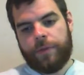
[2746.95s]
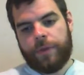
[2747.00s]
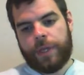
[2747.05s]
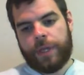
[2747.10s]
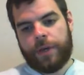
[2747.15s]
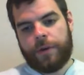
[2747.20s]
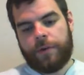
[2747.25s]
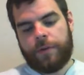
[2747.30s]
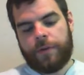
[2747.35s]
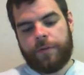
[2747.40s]

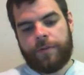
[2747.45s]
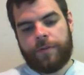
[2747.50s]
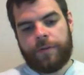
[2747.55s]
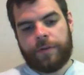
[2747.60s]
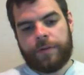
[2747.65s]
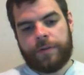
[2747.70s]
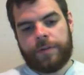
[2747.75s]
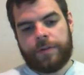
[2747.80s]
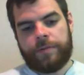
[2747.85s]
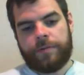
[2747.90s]
the
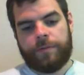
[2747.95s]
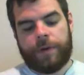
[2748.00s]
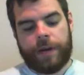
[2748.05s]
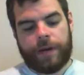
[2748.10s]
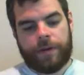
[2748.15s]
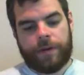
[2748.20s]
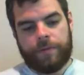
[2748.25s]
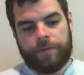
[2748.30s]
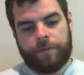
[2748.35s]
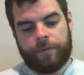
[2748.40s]
first
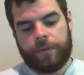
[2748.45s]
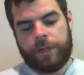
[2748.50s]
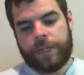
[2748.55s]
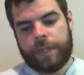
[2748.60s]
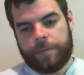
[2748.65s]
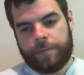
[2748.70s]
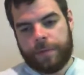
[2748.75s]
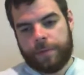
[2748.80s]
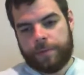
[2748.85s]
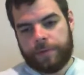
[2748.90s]
round of looking
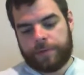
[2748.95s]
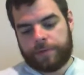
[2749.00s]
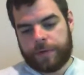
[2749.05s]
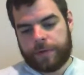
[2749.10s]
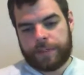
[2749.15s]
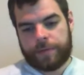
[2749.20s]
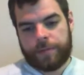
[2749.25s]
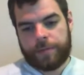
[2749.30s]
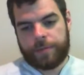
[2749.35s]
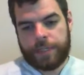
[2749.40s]
at people's
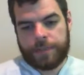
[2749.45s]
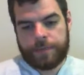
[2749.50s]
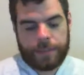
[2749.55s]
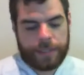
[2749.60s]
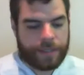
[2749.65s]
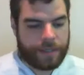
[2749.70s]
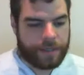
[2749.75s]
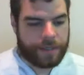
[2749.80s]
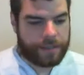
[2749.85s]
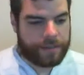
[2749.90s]
resumes,
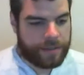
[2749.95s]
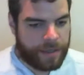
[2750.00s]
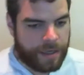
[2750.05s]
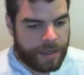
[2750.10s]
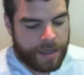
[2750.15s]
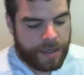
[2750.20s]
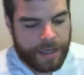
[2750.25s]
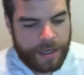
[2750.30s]
because